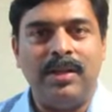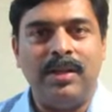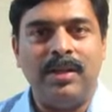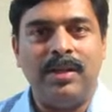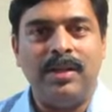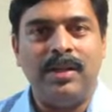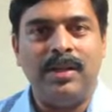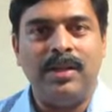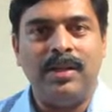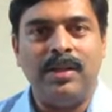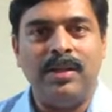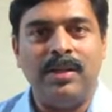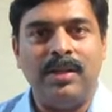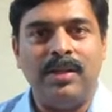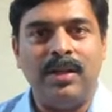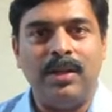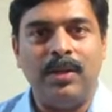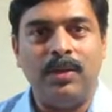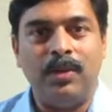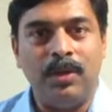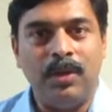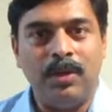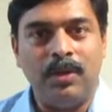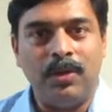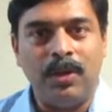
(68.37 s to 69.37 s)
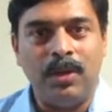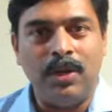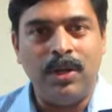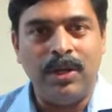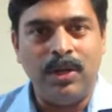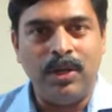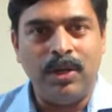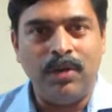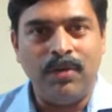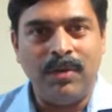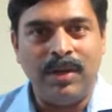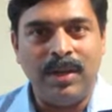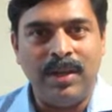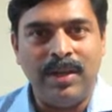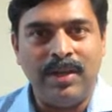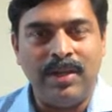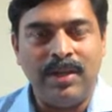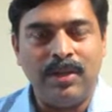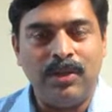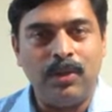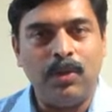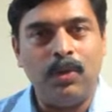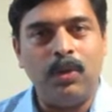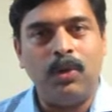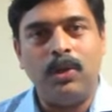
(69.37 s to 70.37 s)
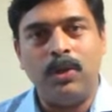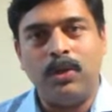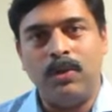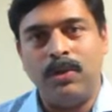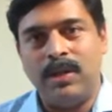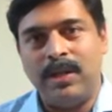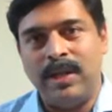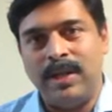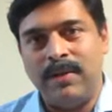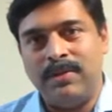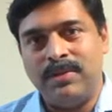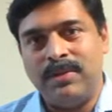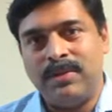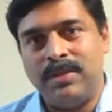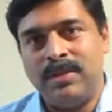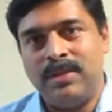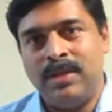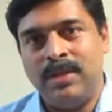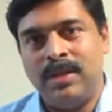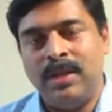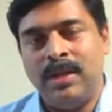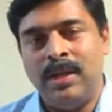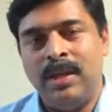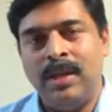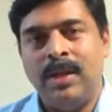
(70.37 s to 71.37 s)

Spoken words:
a good quality of health throughout our lives.